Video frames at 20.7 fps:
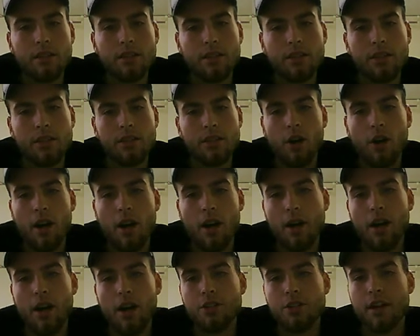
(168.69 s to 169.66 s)
So I'm
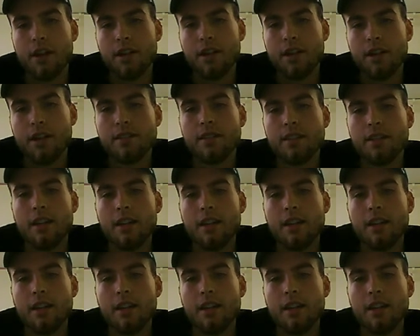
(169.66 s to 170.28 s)
not trying to say